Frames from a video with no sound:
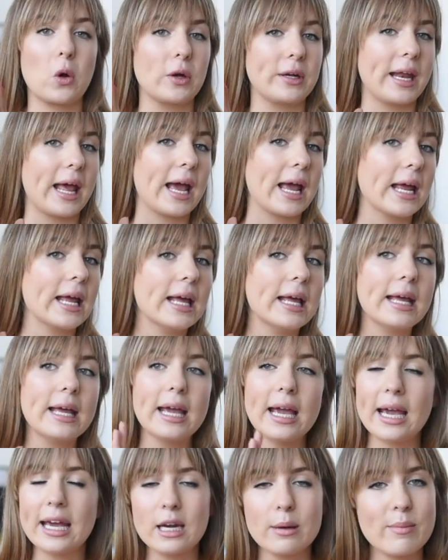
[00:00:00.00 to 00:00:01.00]
holiday
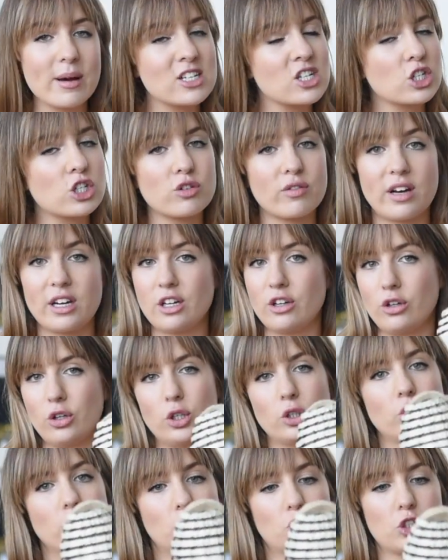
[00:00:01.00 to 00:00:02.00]
in a Mediterranean
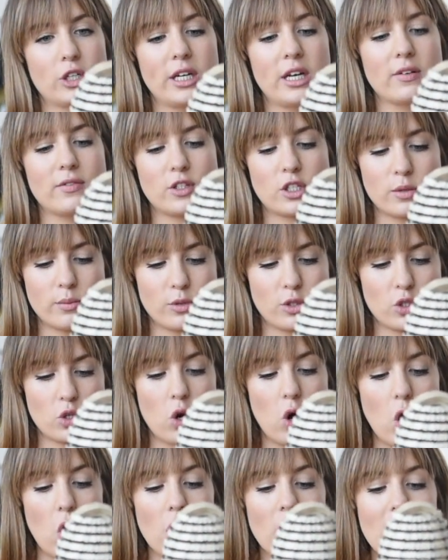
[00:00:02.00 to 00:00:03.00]
country of some
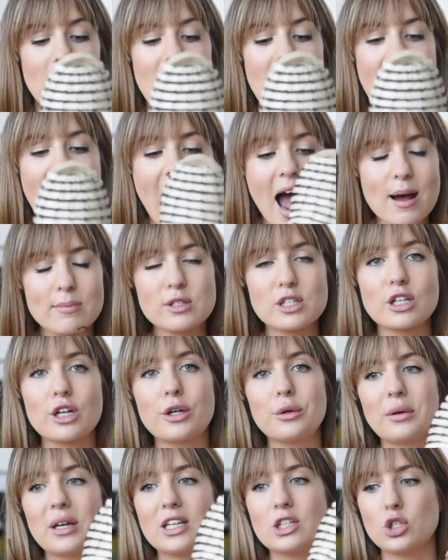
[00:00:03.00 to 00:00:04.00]
sort.
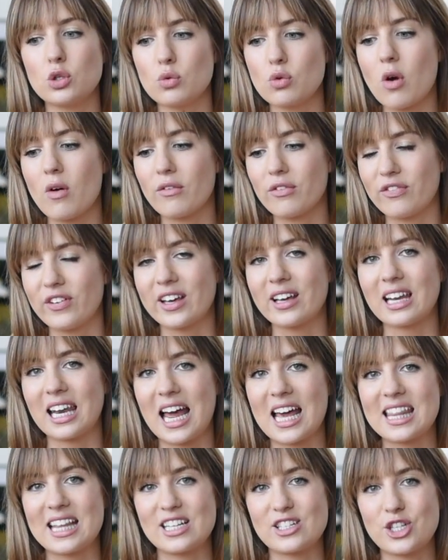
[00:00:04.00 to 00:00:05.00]
Absolutely do not feel
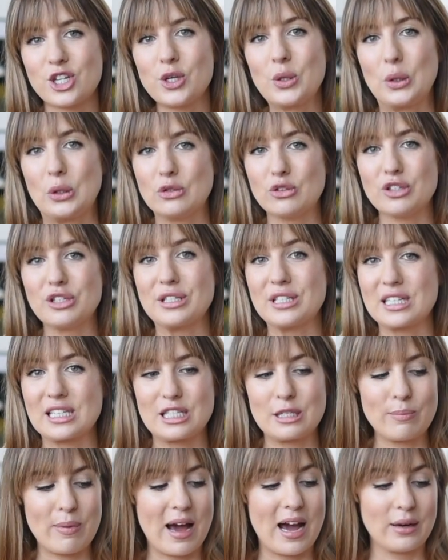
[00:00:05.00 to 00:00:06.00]
like they're
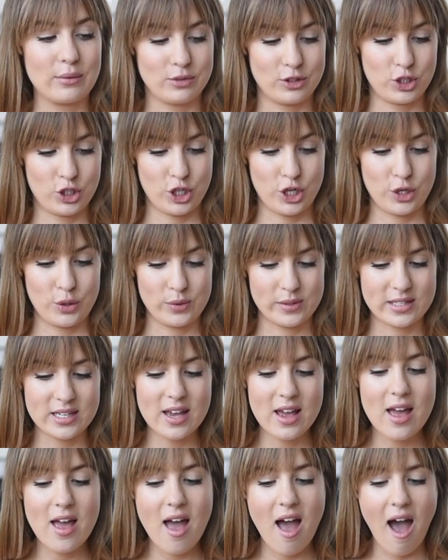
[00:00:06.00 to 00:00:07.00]
£260 shoes
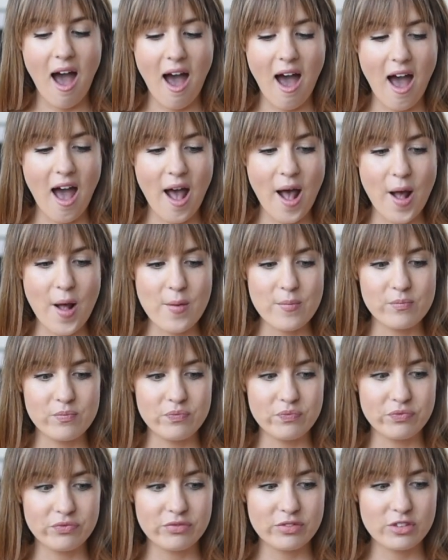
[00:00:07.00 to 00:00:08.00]

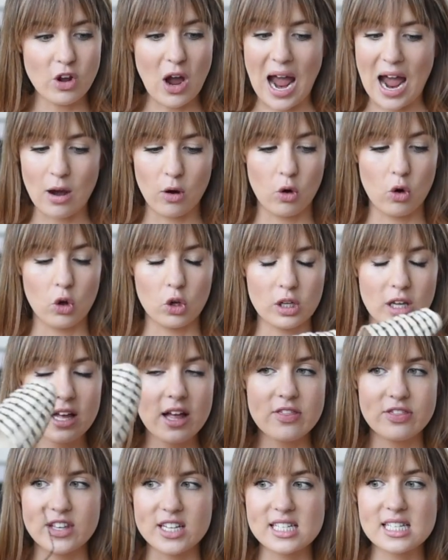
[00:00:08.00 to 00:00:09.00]
at all.
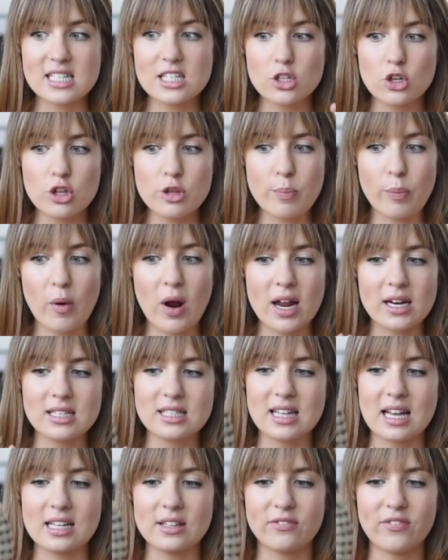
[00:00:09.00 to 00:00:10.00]
This is another
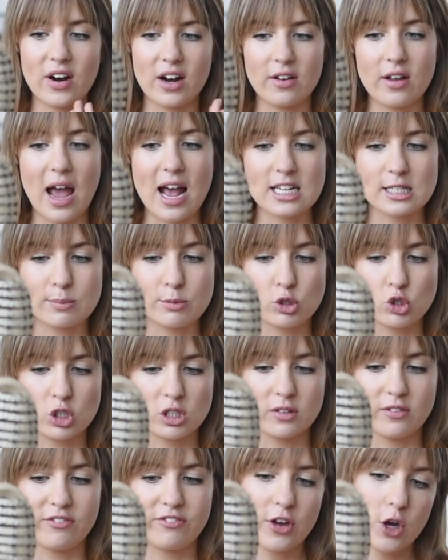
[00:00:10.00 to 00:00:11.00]
brand that is very
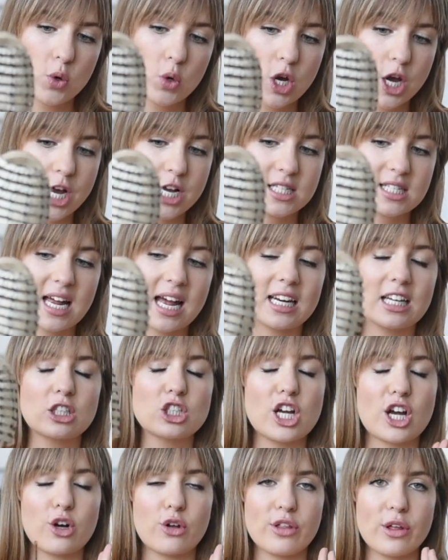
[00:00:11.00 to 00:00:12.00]
espadrille focused. I had a
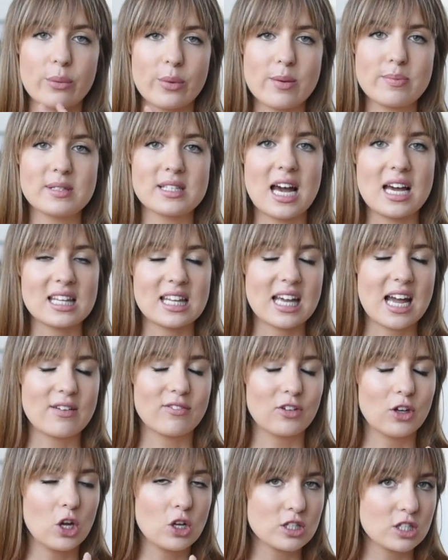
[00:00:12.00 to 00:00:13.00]
check on their website. They
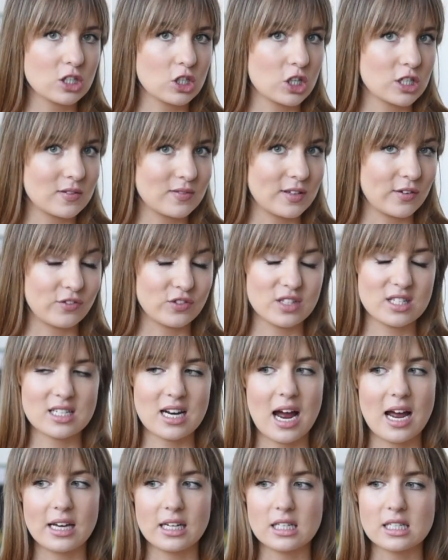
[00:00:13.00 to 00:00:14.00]
have lots and lots of different
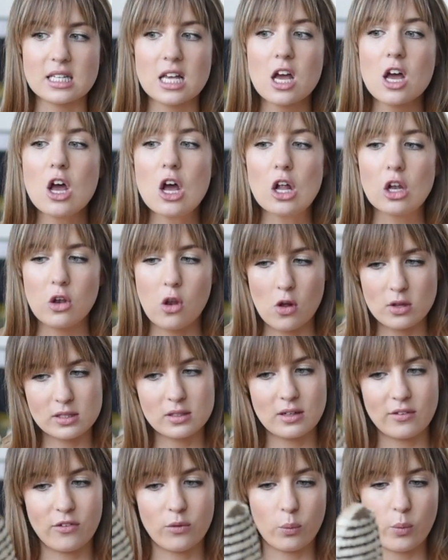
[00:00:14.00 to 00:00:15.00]
styles, lots
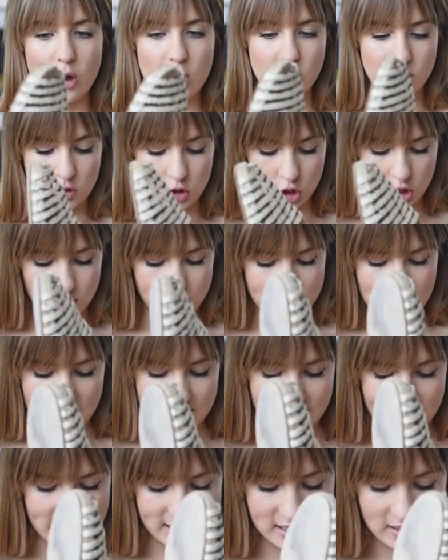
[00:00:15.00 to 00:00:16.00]
of different woven shoes
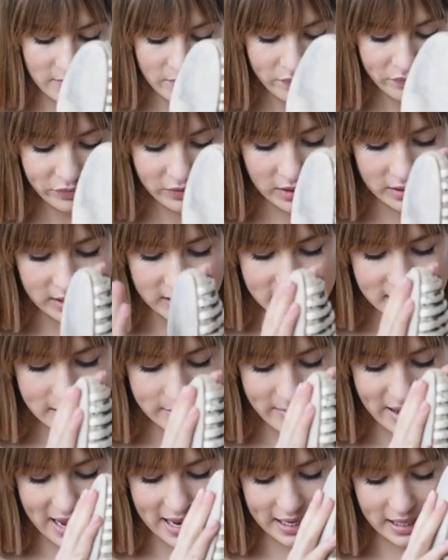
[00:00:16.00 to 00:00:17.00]
like this. These are
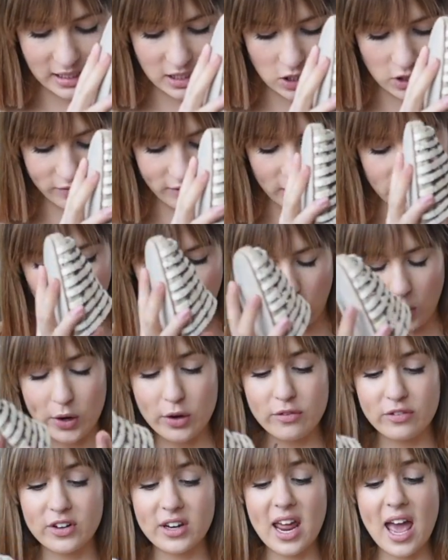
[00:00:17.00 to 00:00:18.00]
made of a
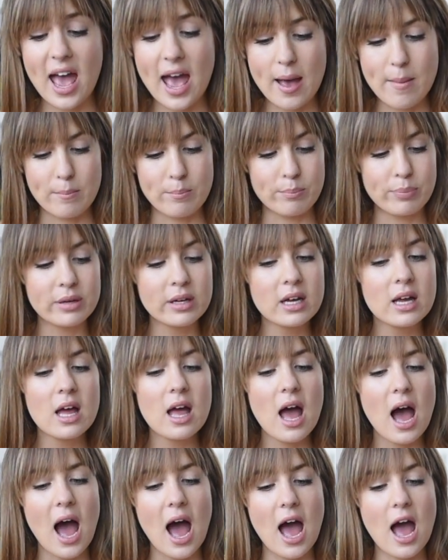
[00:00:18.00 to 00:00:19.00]
woven hemp.
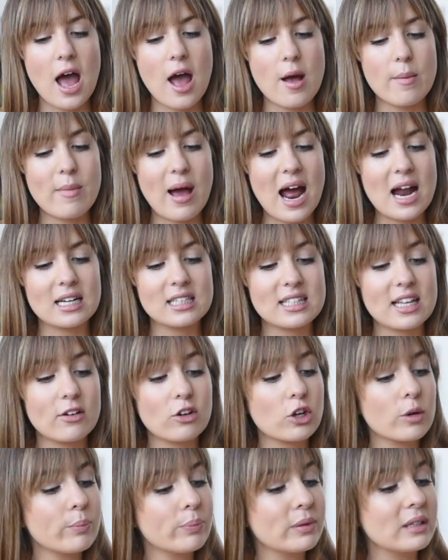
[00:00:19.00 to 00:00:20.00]
And
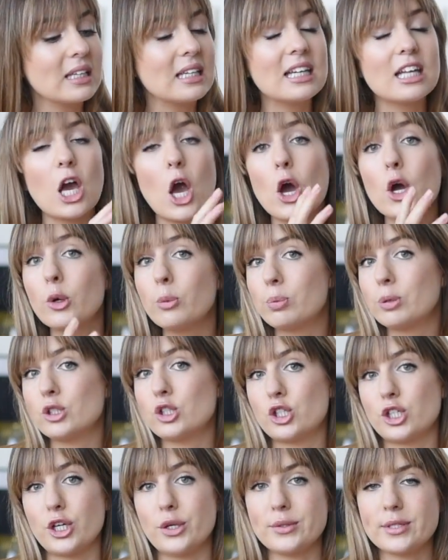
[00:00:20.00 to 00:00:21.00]
they're a completely open
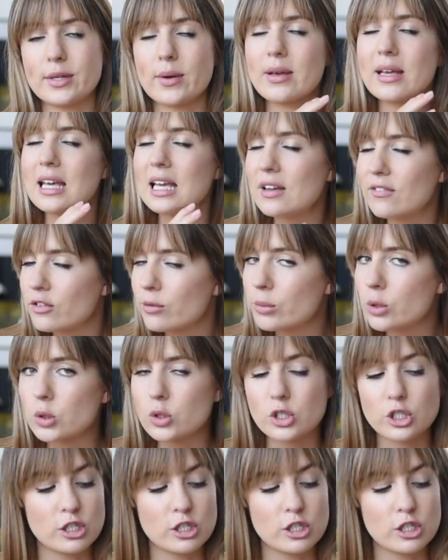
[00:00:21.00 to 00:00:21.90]
shoe, so even more